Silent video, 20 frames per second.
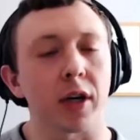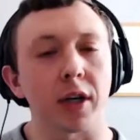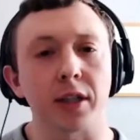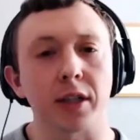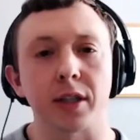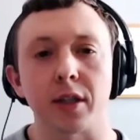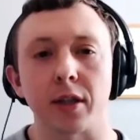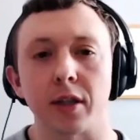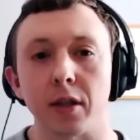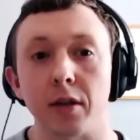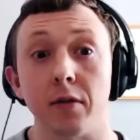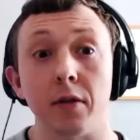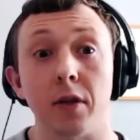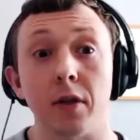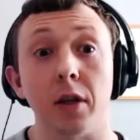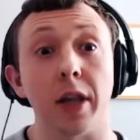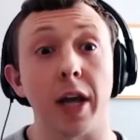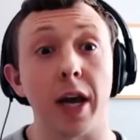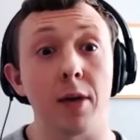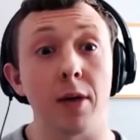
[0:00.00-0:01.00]
us
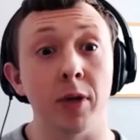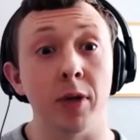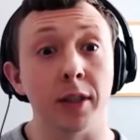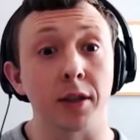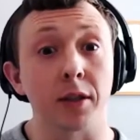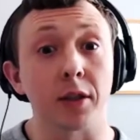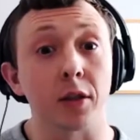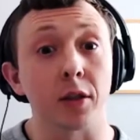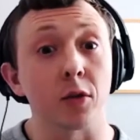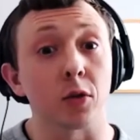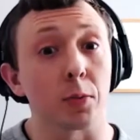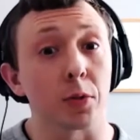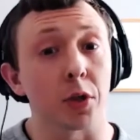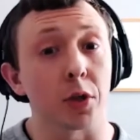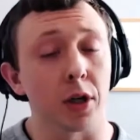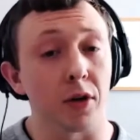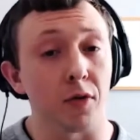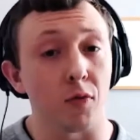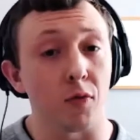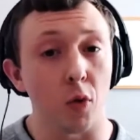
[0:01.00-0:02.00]
the layman's
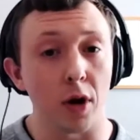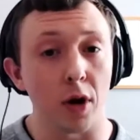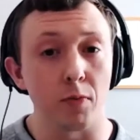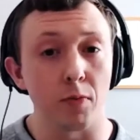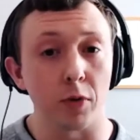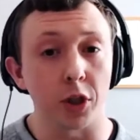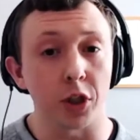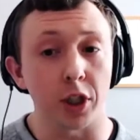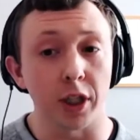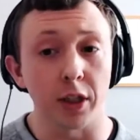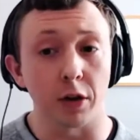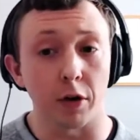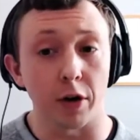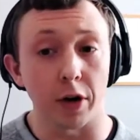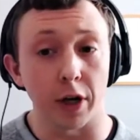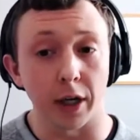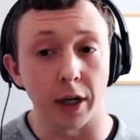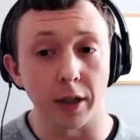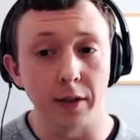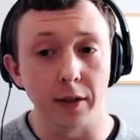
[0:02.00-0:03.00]
description of what machine
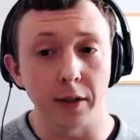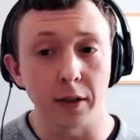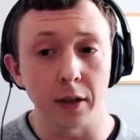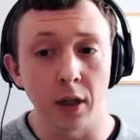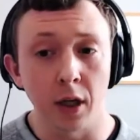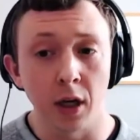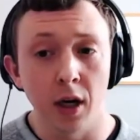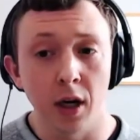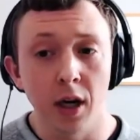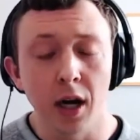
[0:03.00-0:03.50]
learning is,